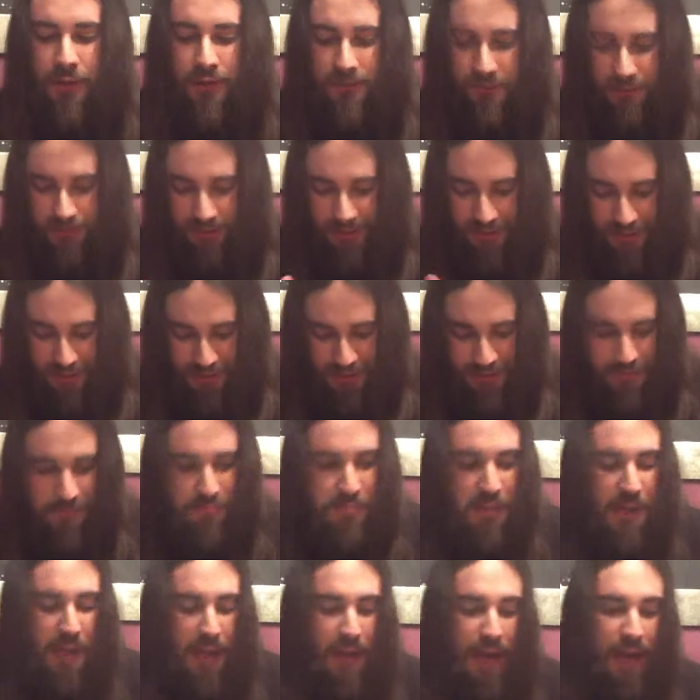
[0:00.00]
later.
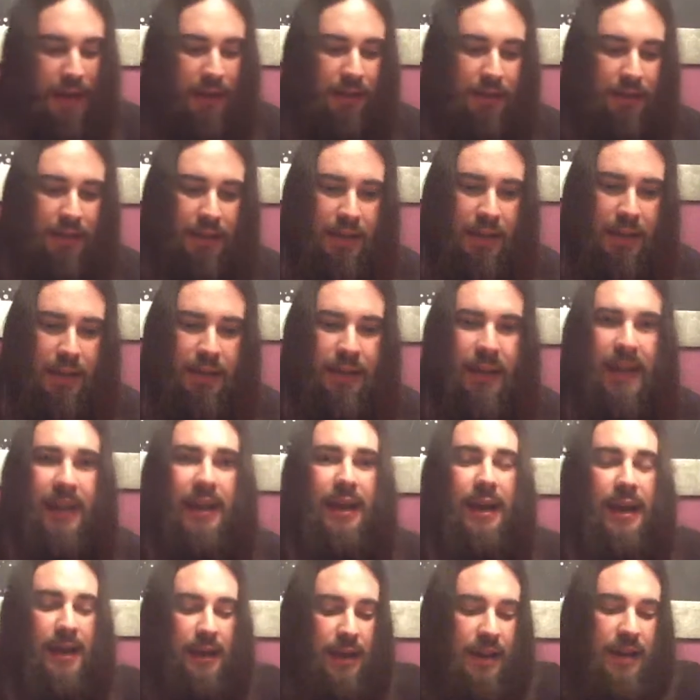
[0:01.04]

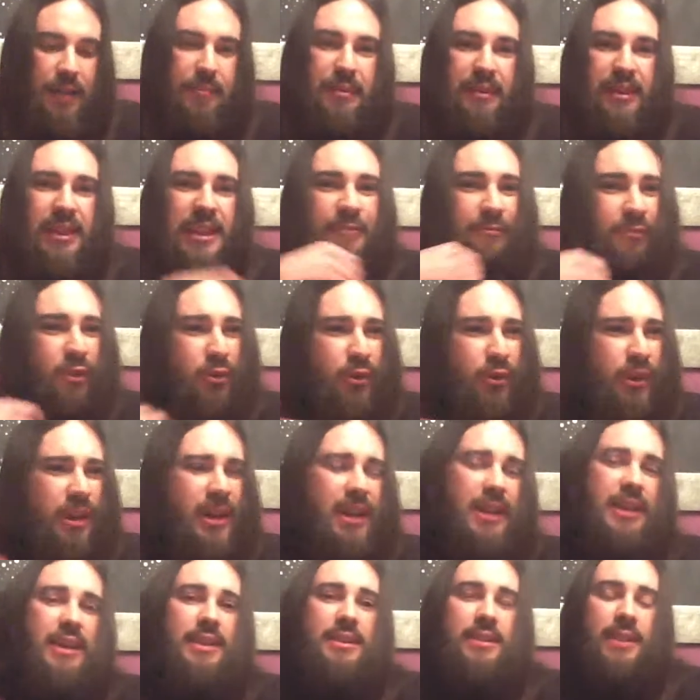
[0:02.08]
I believe,
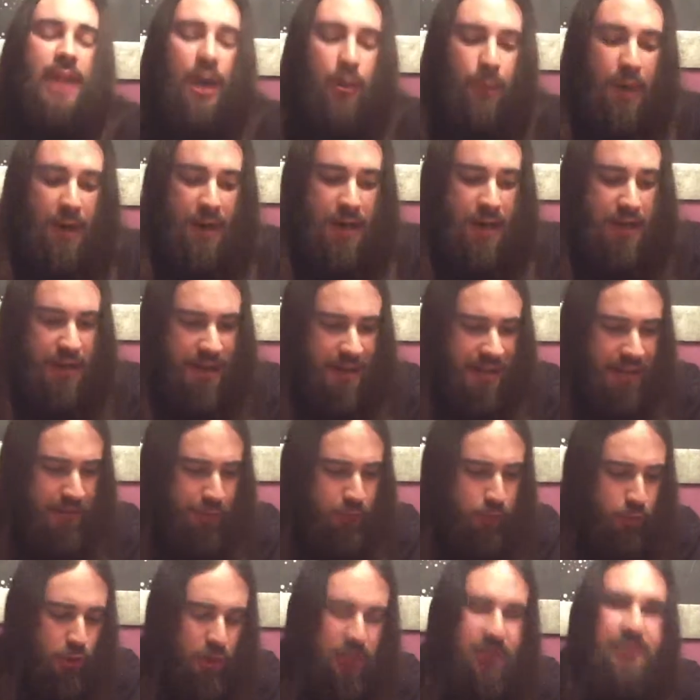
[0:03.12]
okay, now I
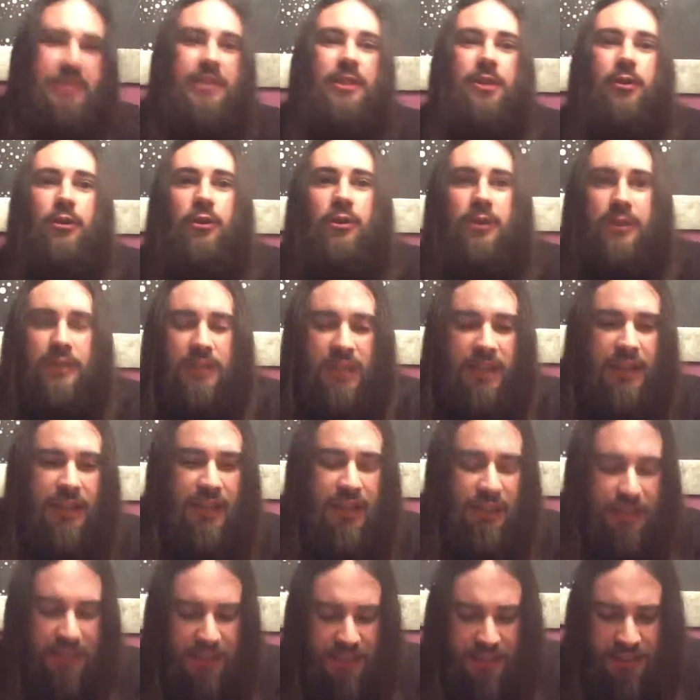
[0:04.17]
have words in
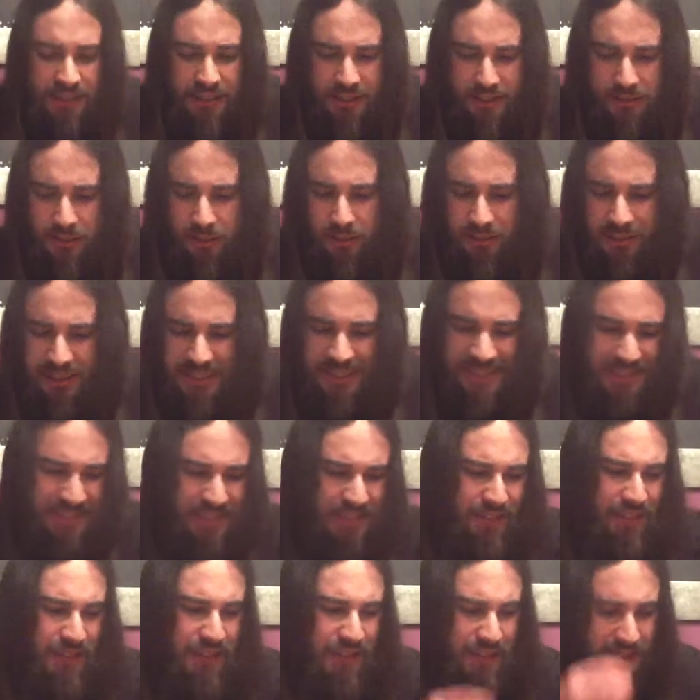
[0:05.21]
a context.
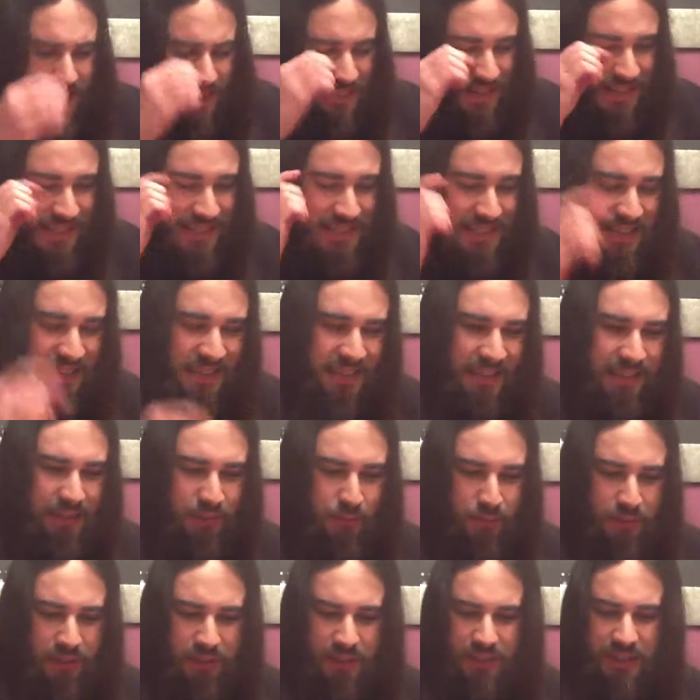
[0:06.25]
Now I can
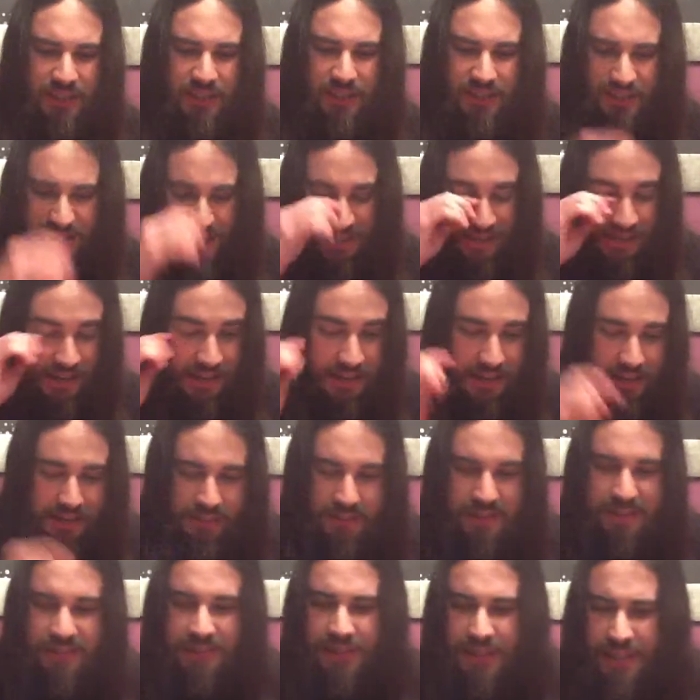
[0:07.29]
really
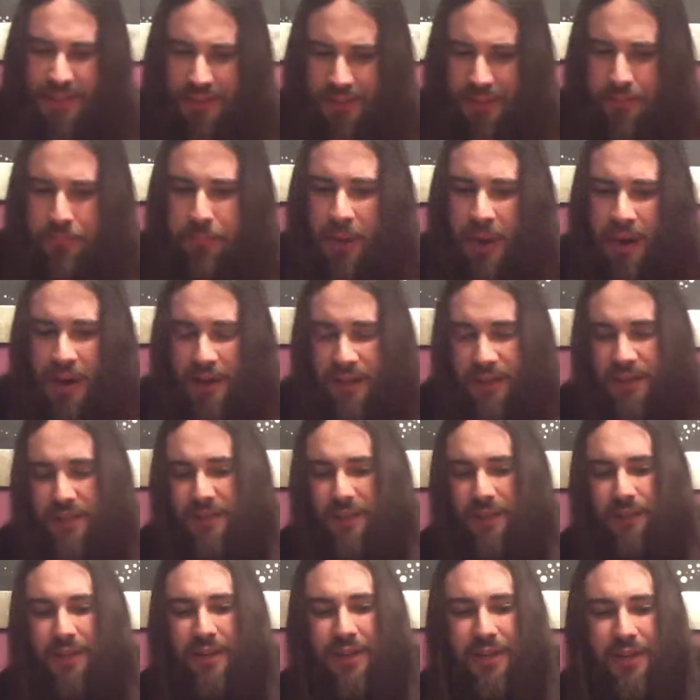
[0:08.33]
understand it better.
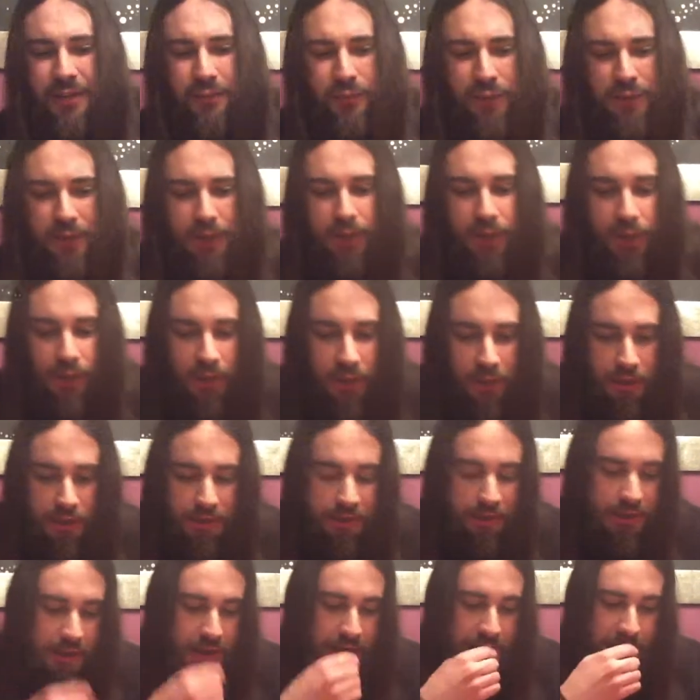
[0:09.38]
Now I can really
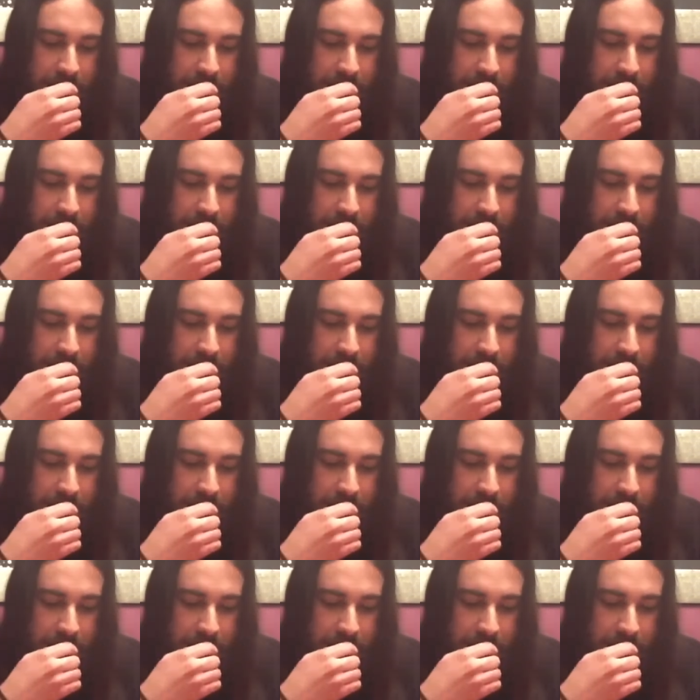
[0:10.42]
learn